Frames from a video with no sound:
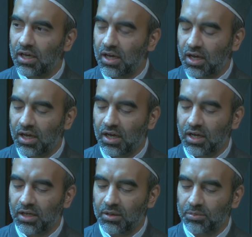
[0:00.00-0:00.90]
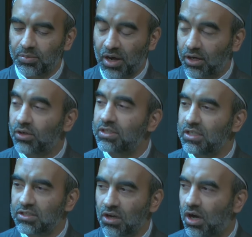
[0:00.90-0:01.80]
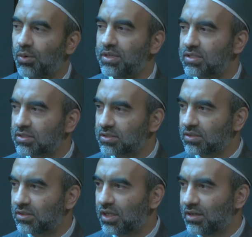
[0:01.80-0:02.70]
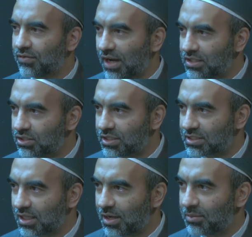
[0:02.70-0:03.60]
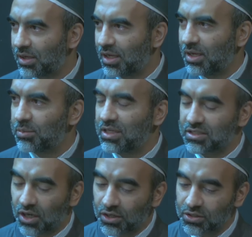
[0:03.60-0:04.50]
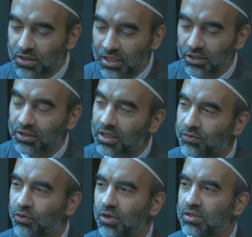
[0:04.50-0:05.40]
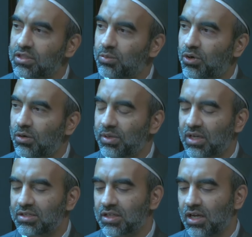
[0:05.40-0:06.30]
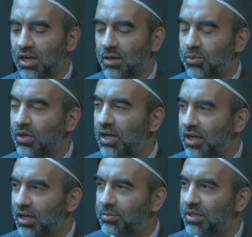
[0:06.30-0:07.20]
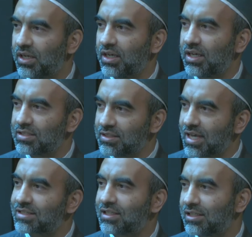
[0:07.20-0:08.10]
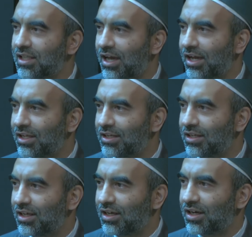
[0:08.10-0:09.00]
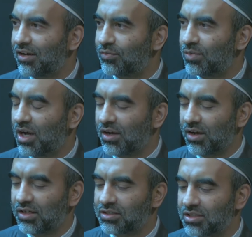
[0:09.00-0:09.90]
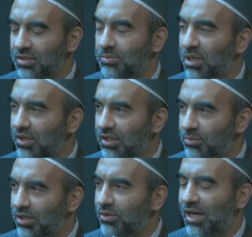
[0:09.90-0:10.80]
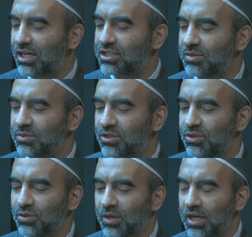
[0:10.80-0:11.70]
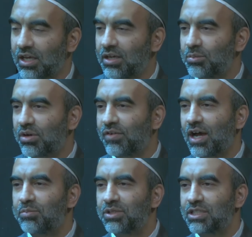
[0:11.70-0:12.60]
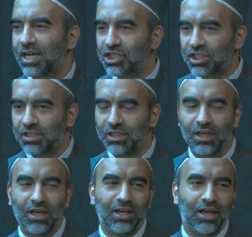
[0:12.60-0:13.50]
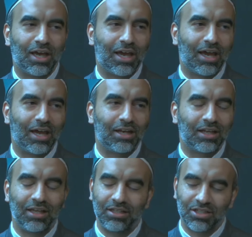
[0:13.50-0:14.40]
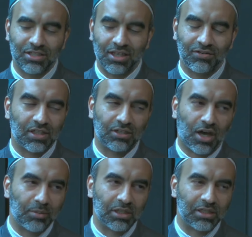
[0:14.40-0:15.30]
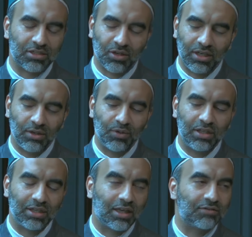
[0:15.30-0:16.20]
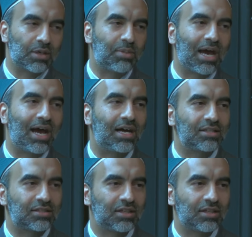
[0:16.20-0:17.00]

uh, priority is to always invite to Islam but he's also then looking for support because Abu Lahab is next in line um, uh, uh, to Banu Hashim to provide protection, and he just gives it nominally. So he really gives a pass